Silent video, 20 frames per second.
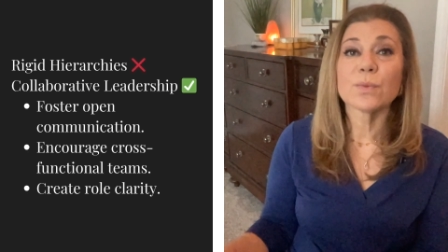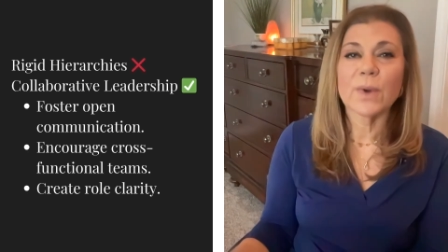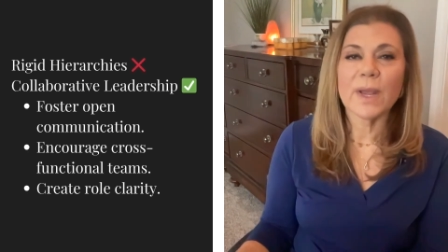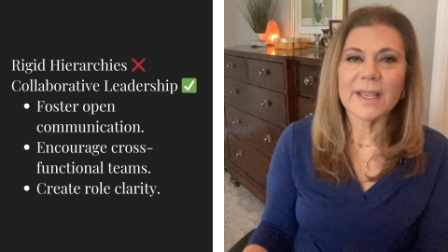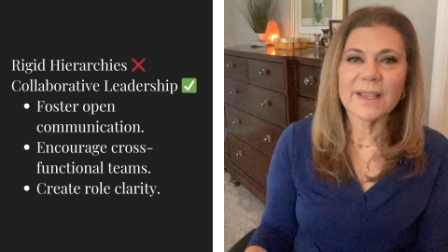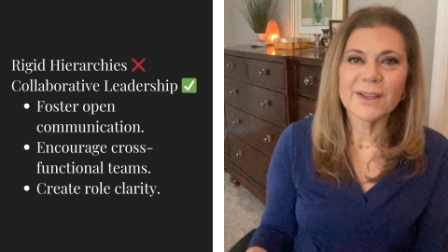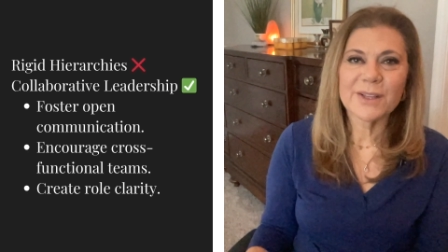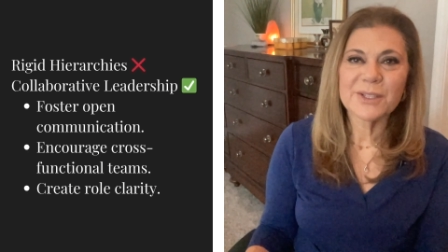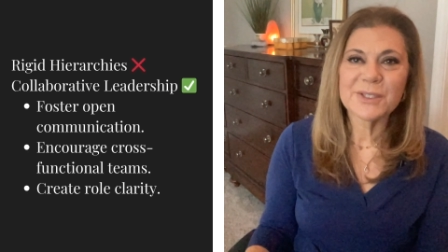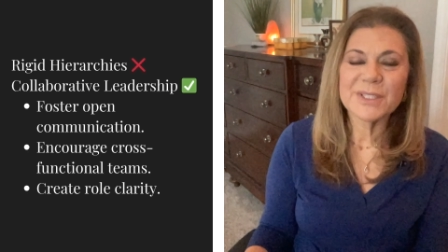
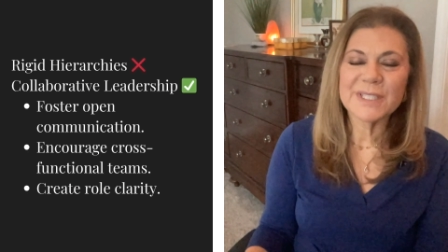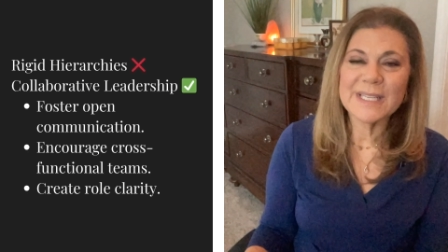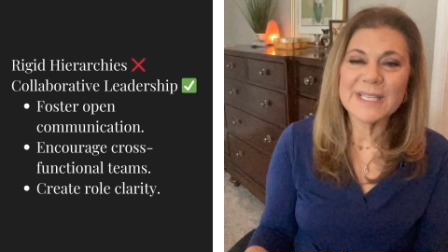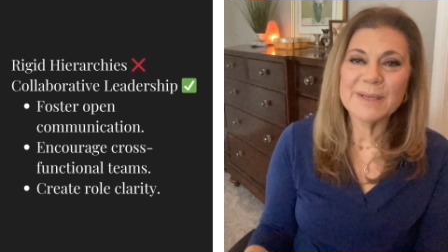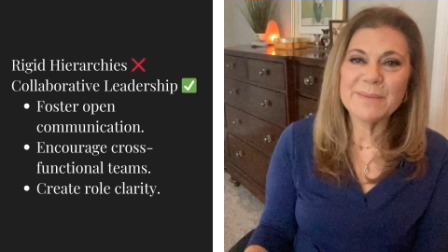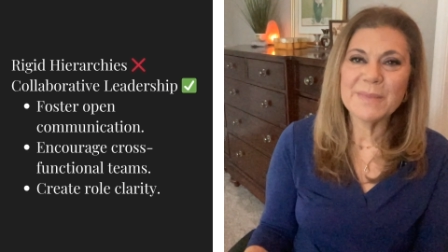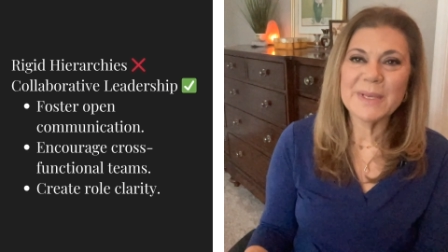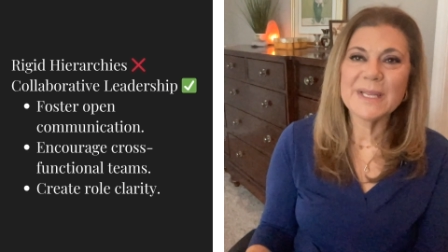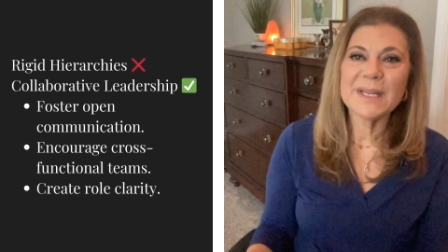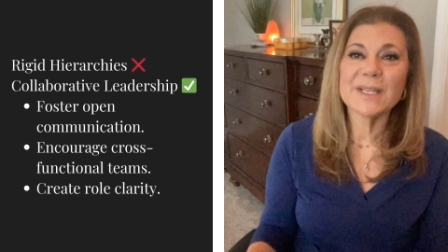regular
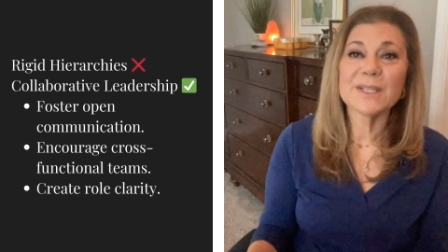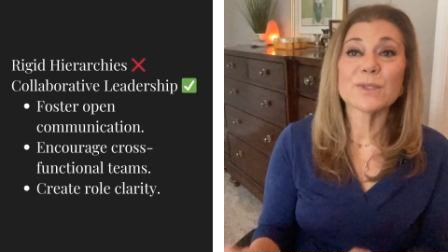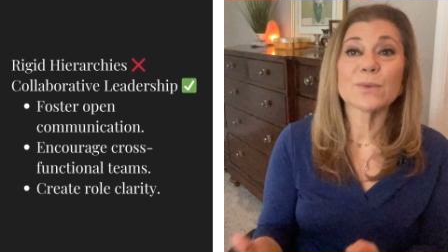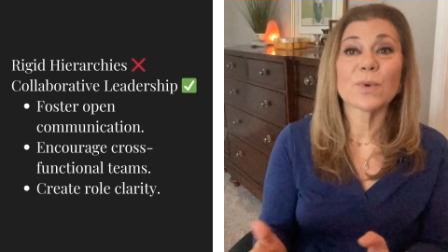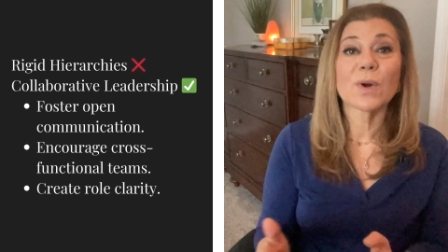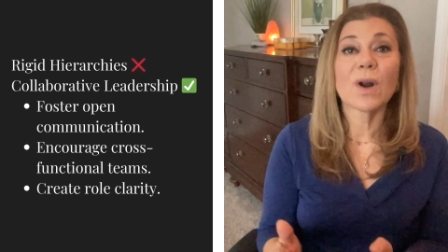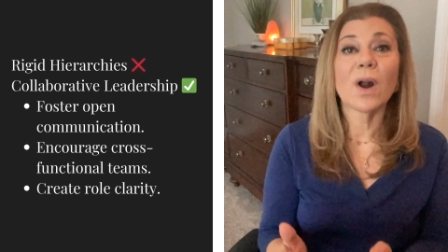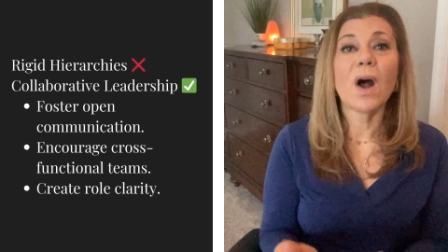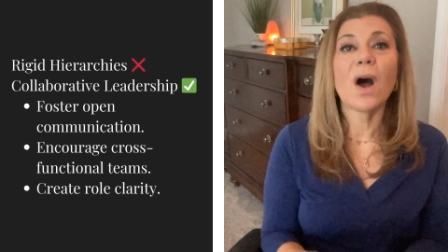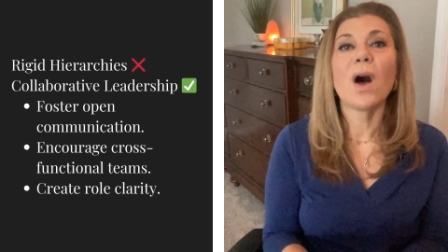team meetings
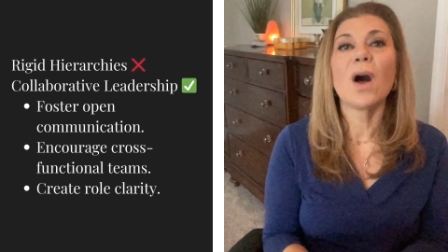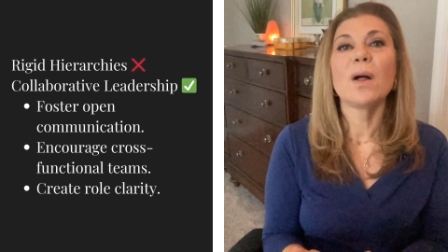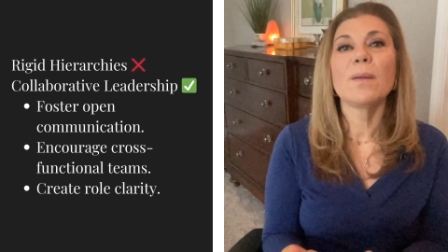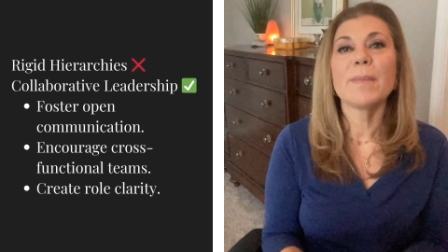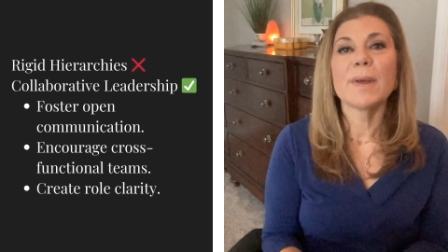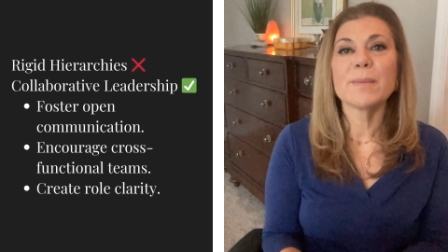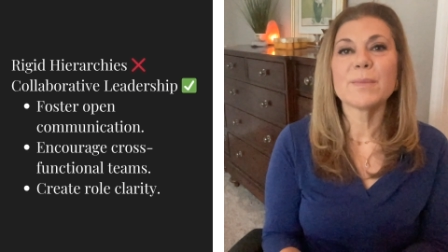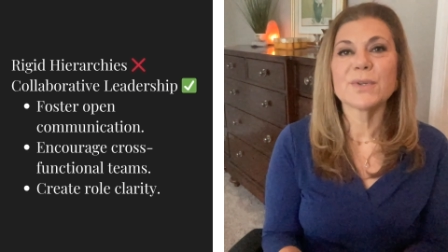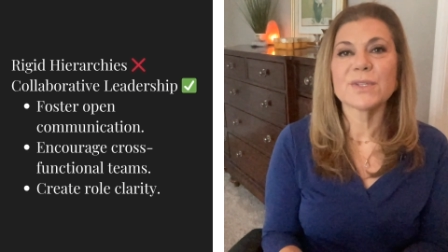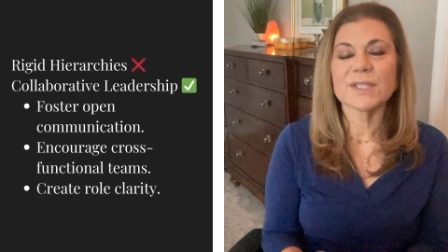where all
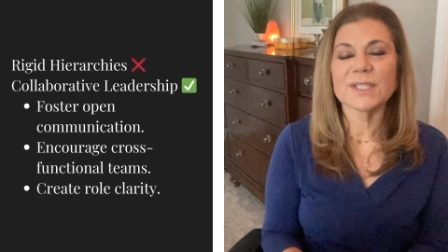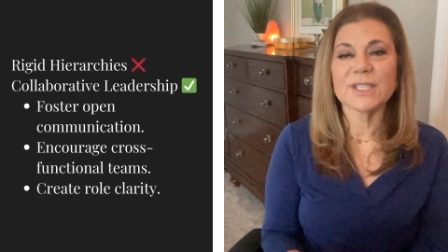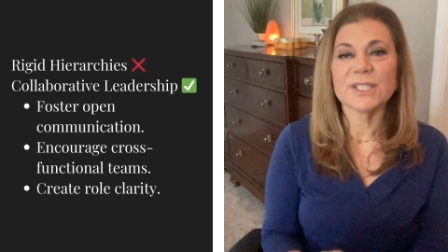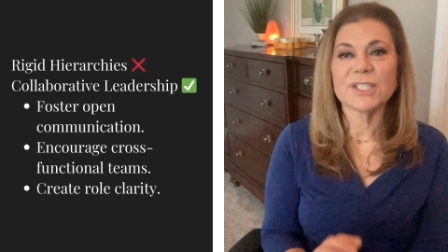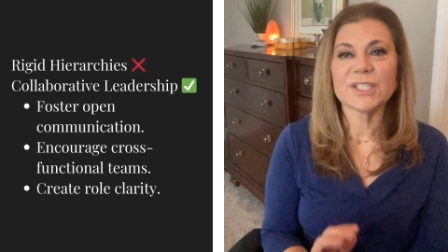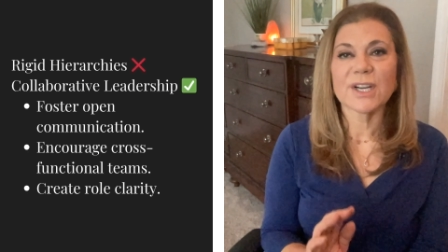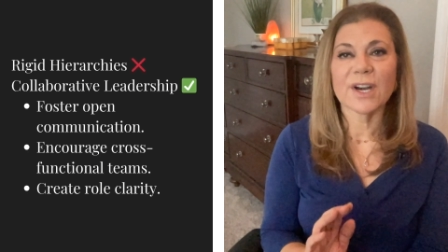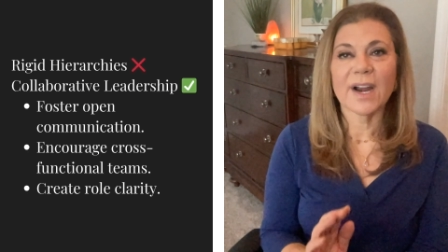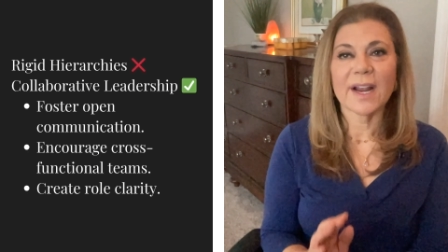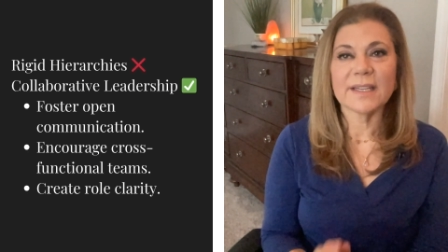members can
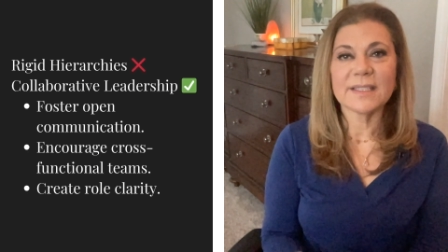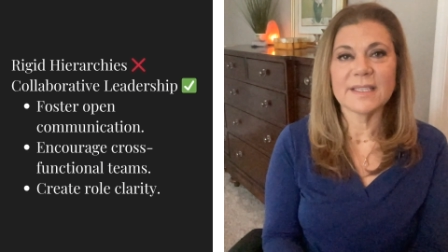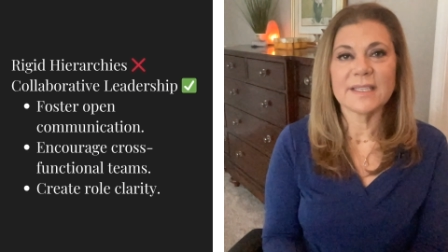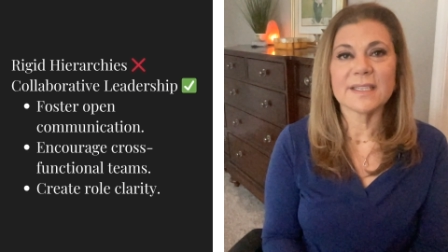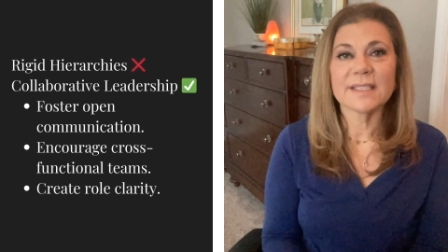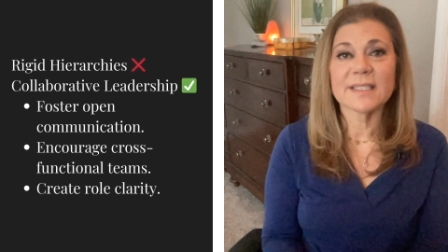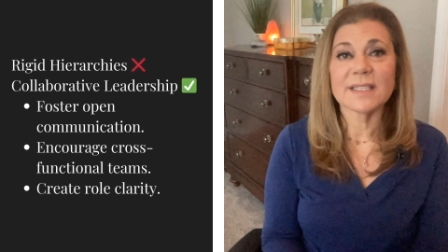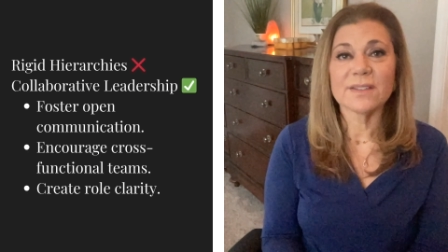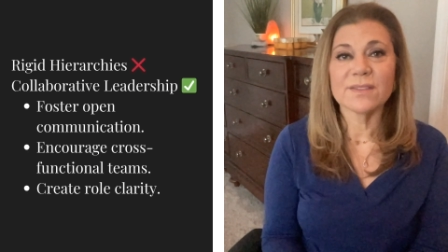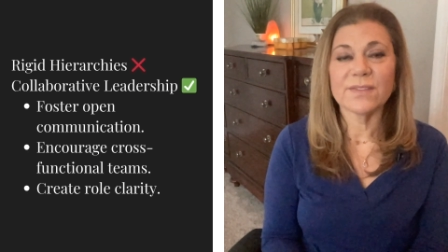share
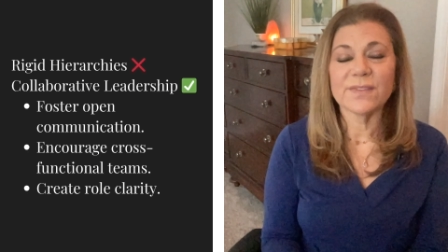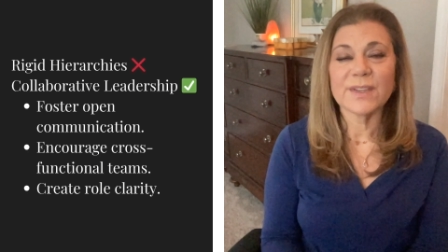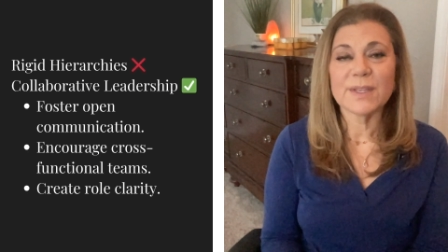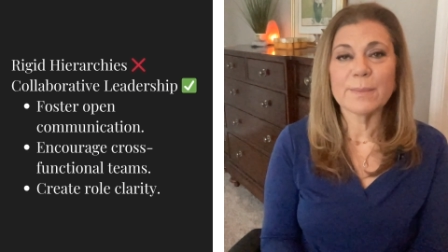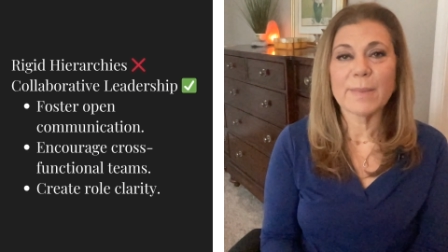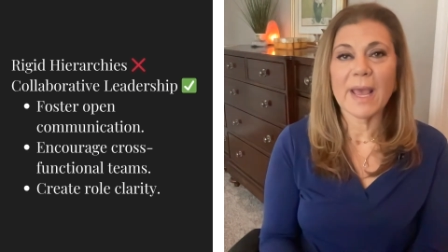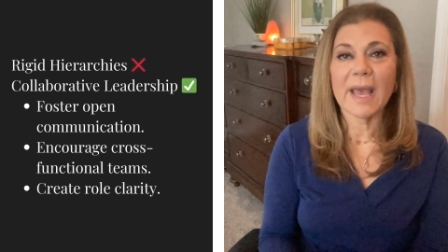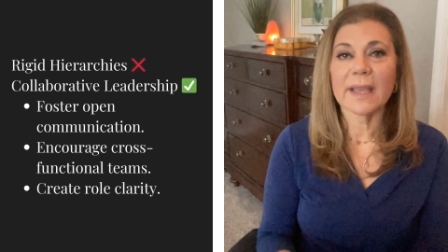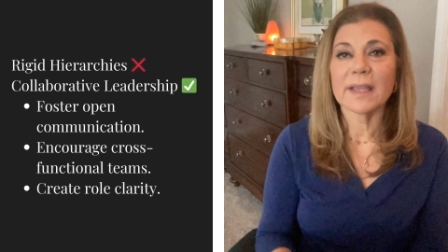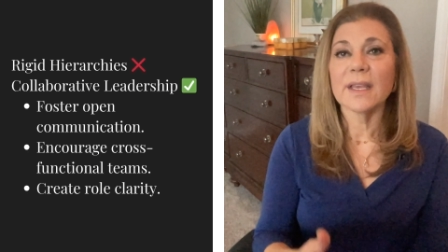ideas and
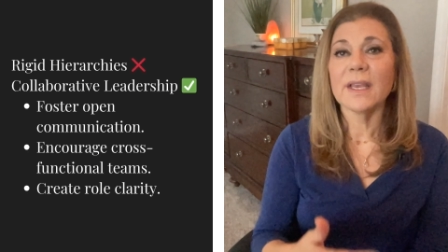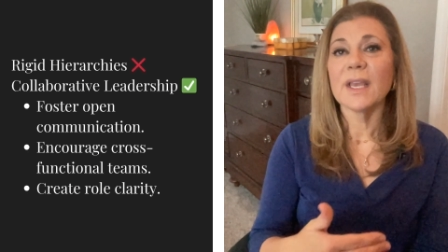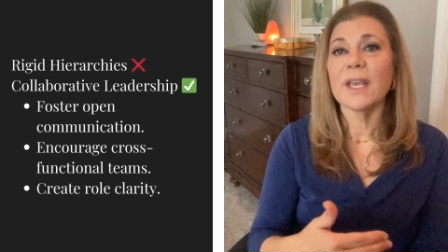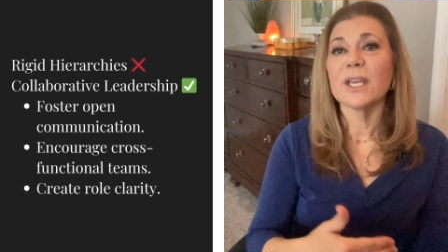feedback.